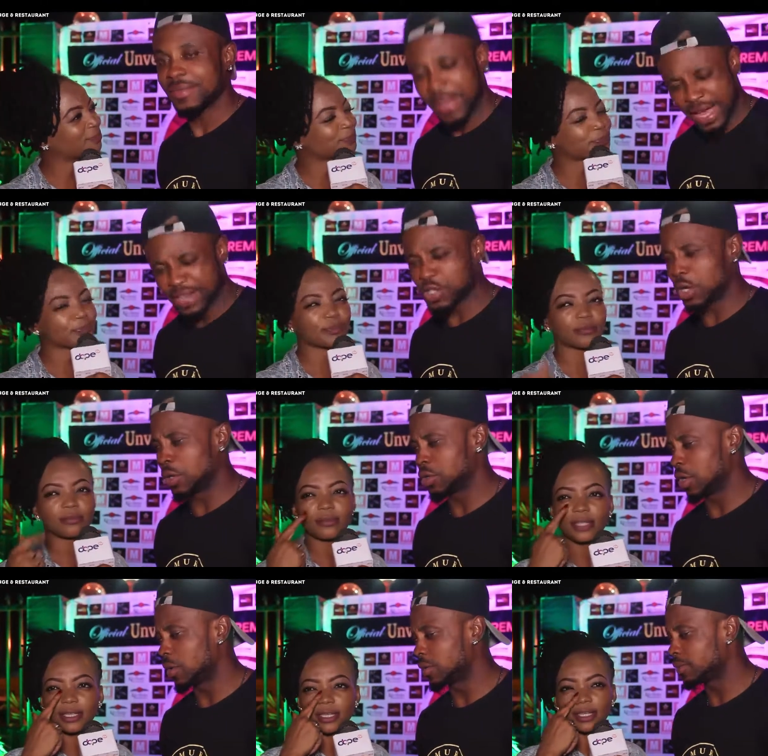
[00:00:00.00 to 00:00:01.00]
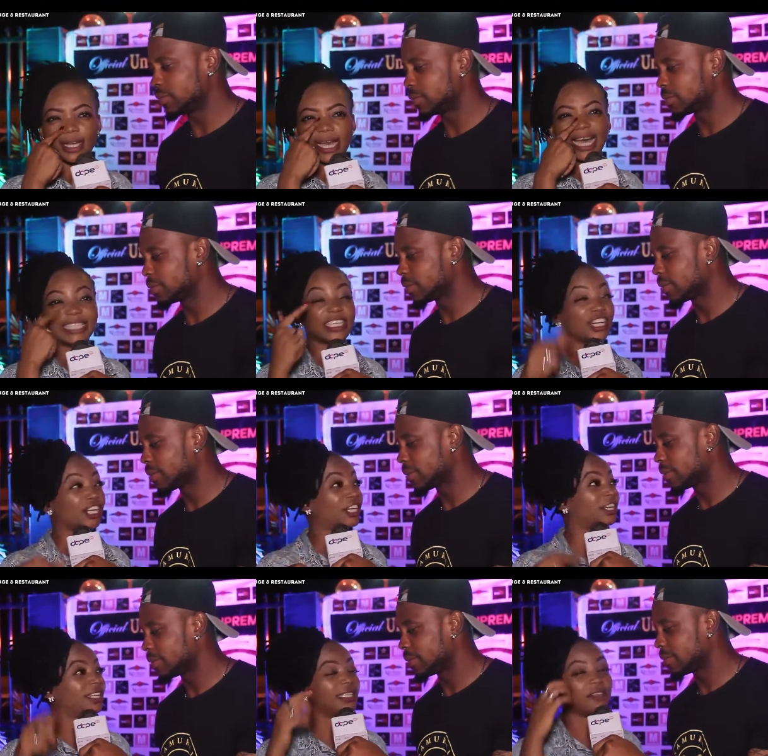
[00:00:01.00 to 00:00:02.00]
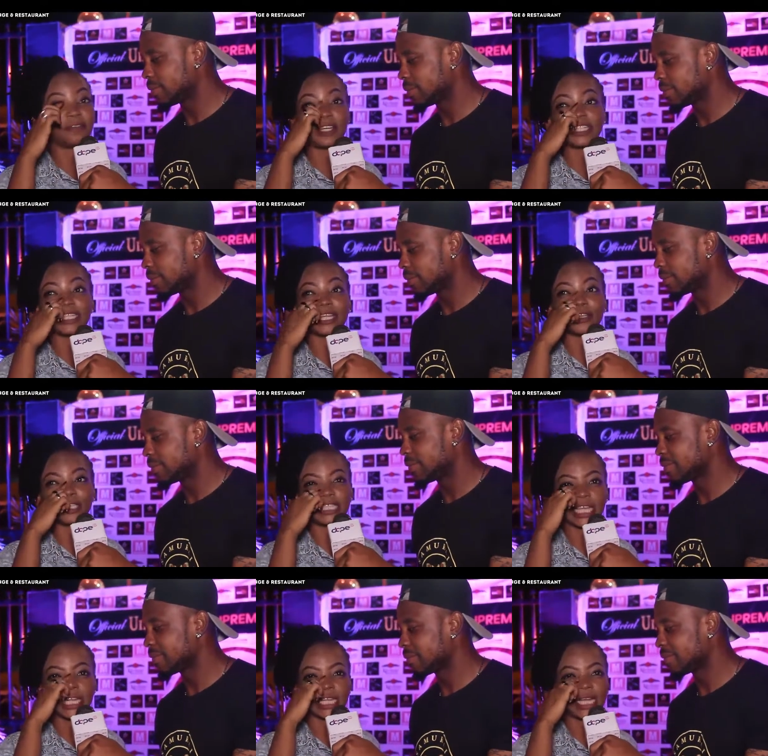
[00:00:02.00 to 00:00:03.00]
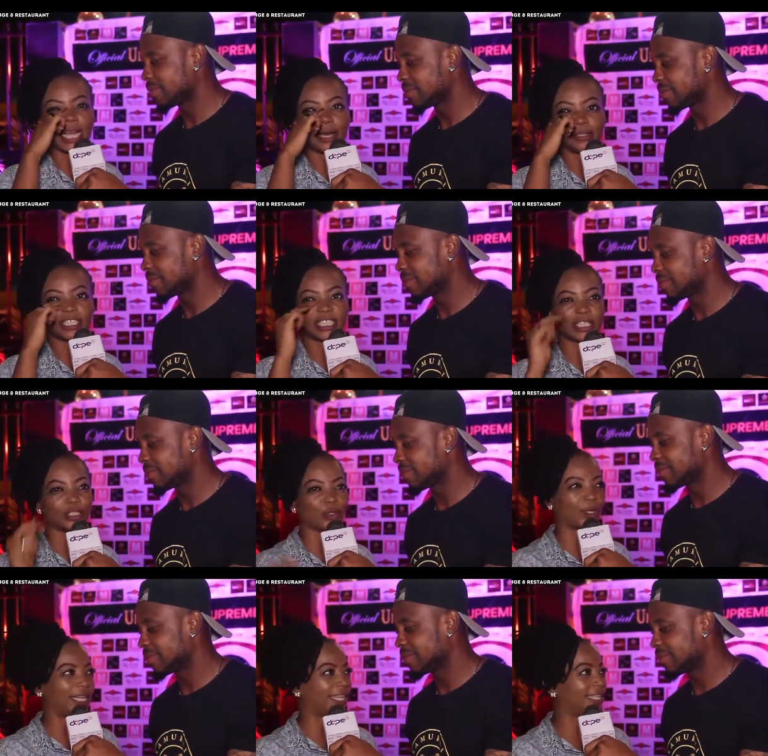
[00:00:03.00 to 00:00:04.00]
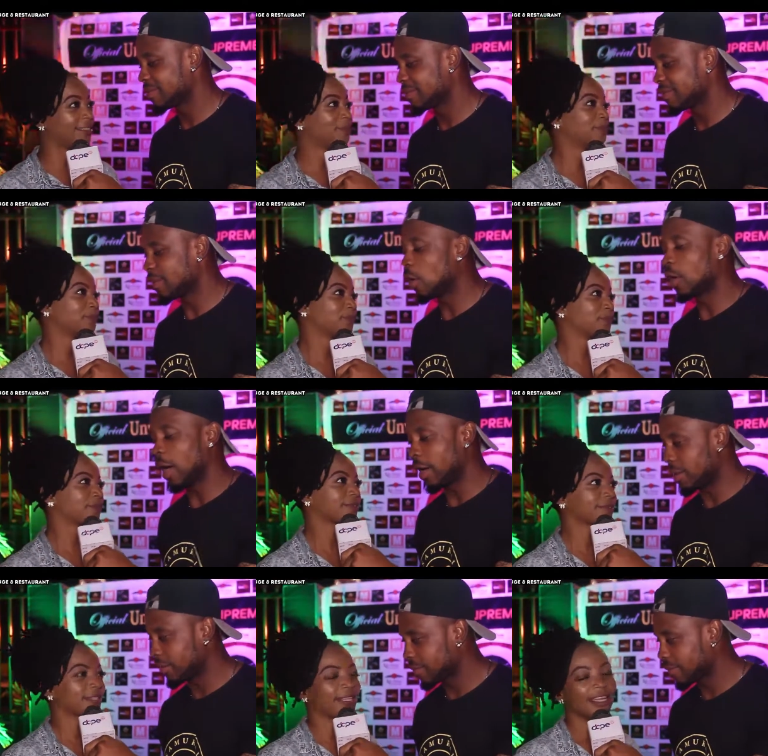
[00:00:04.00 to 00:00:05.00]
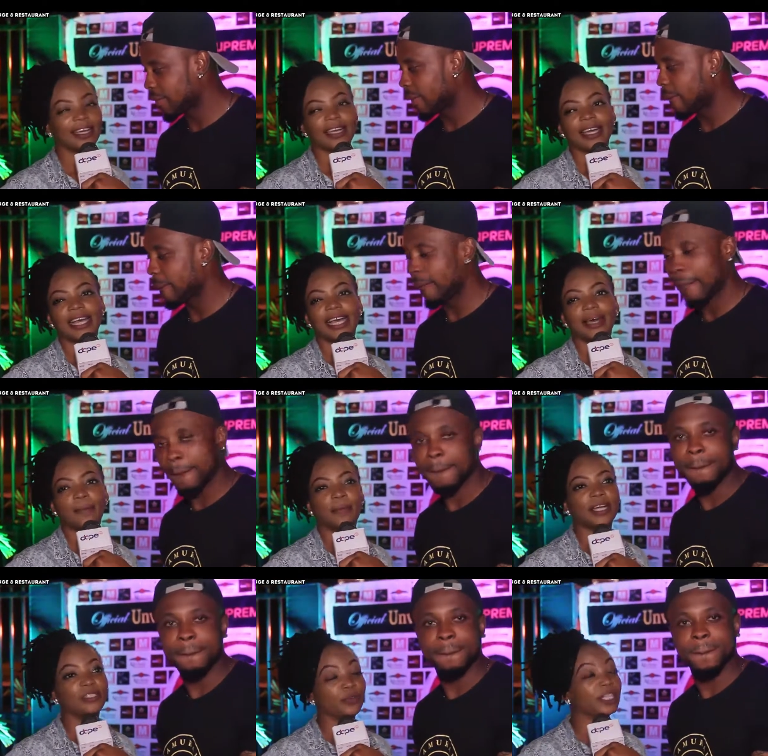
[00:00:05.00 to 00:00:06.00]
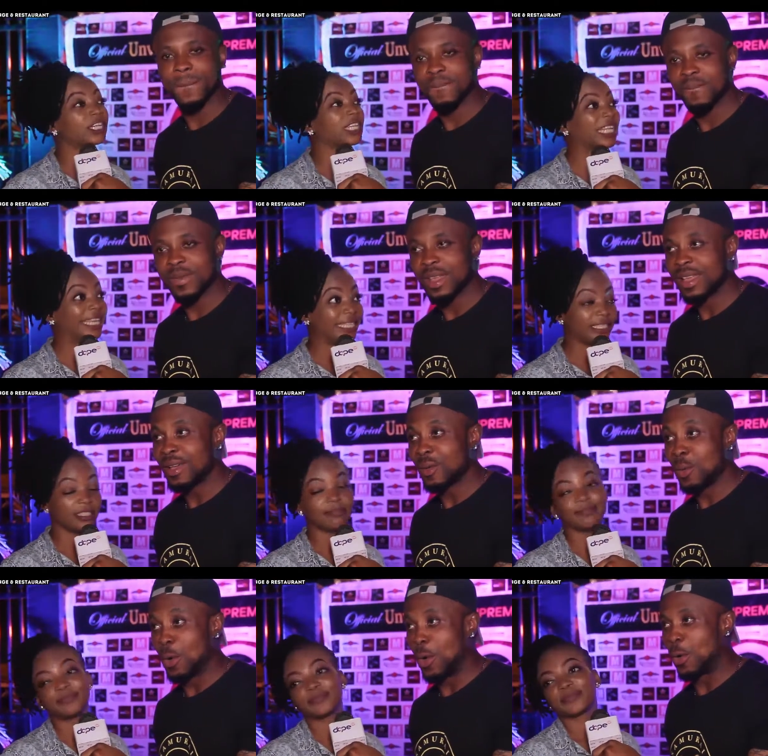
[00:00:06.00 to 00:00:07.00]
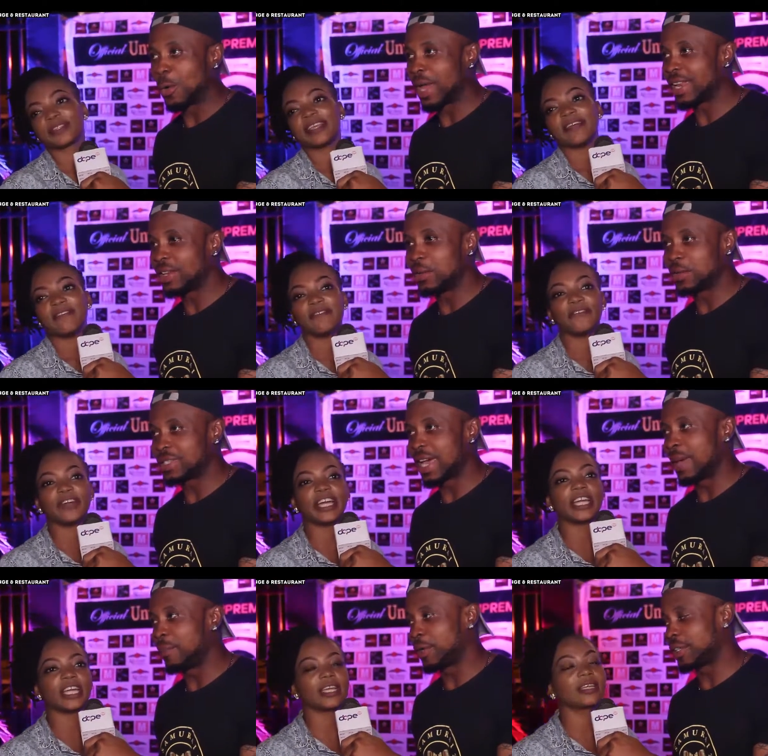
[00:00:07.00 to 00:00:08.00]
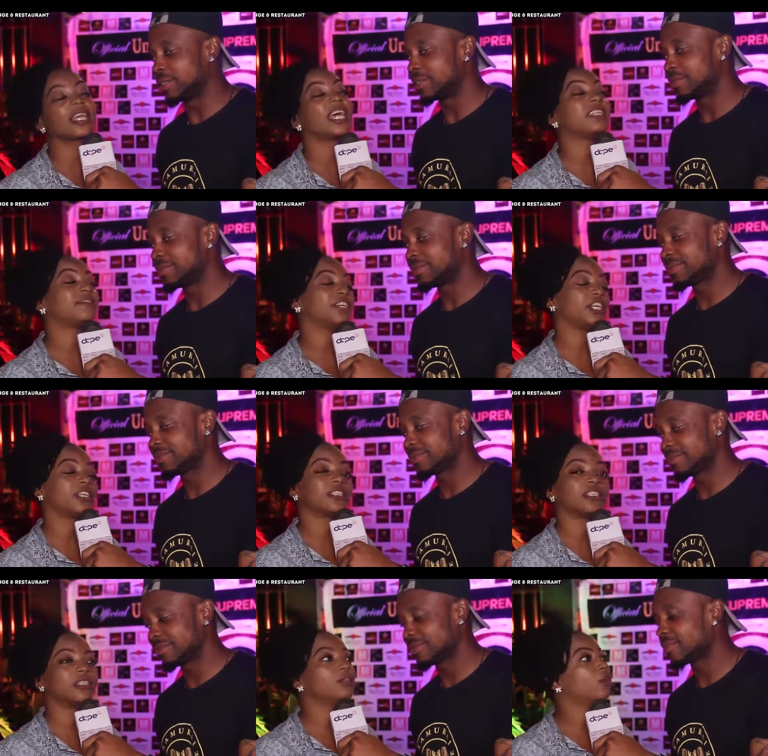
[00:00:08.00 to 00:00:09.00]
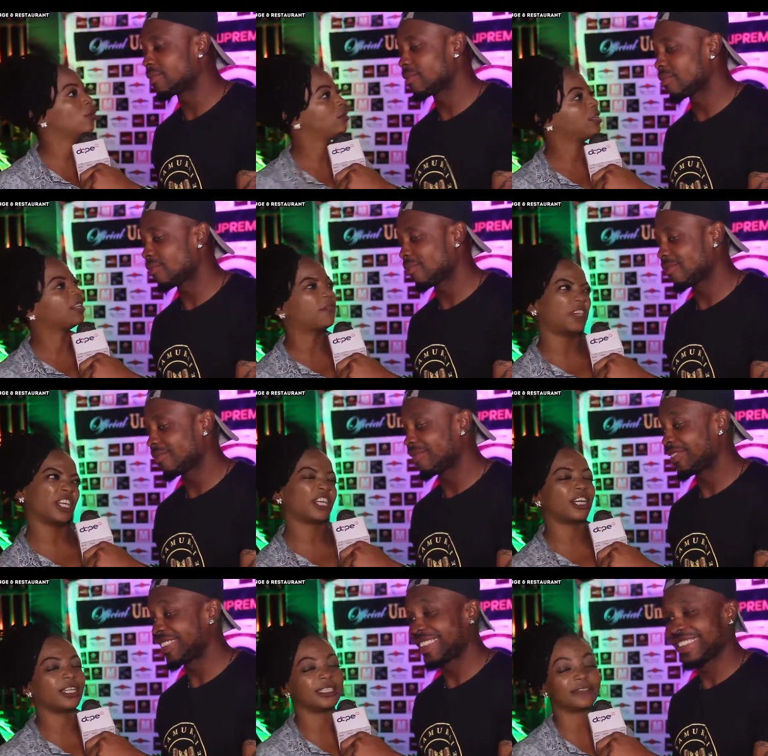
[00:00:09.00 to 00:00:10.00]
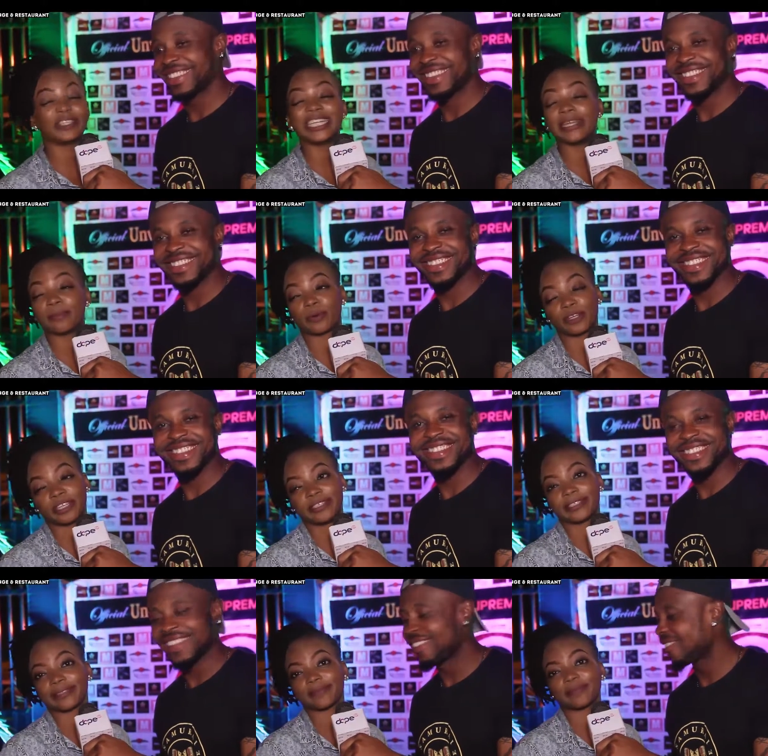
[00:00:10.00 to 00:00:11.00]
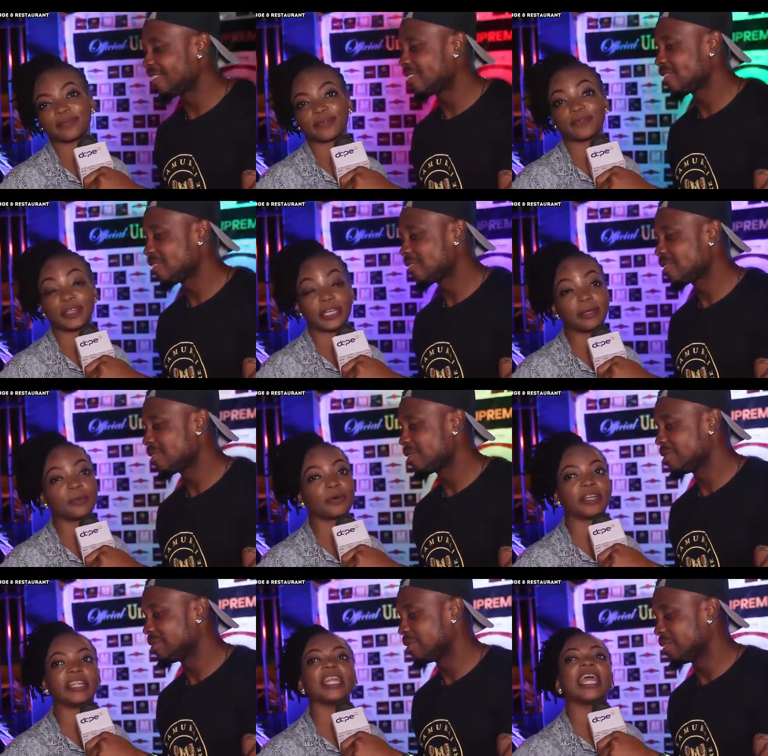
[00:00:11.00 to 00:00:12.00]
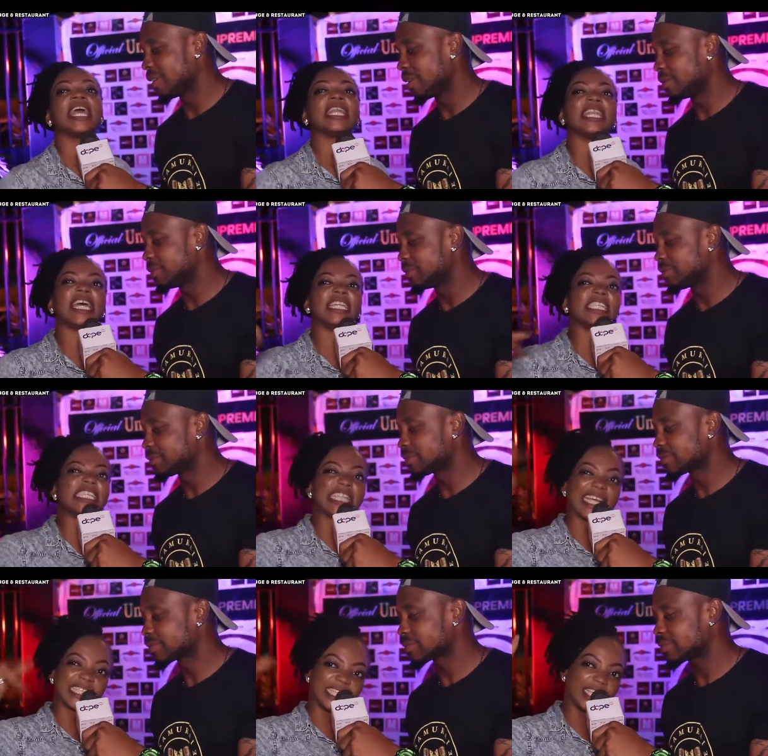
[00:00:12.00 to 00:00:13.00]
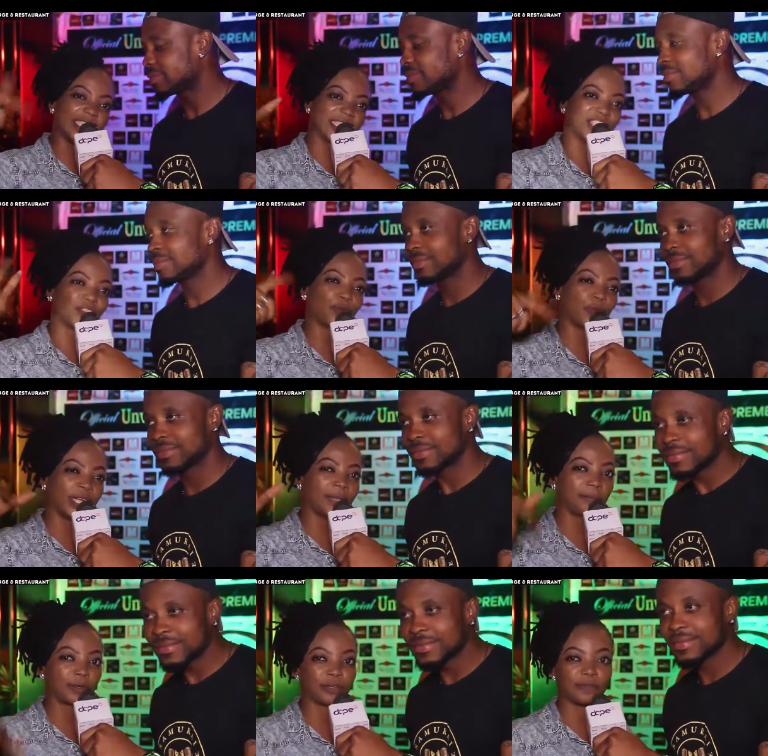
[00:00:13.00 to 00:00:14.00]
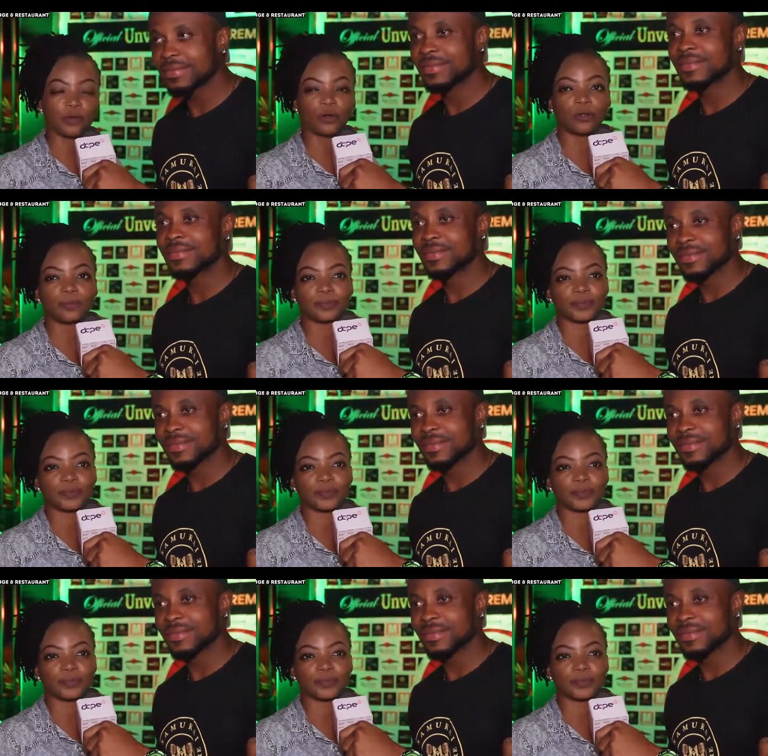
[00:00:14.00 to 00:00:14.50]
Speaker 1: Yeah, sure, sure. As a girl, the first thing you see in a lounge is the toilet. Okay. But it's really clean. Oh, I didn't know. Very, yeah, it's very good. No, for a girl, it's really important. Very important. Then the settings is really beautiful.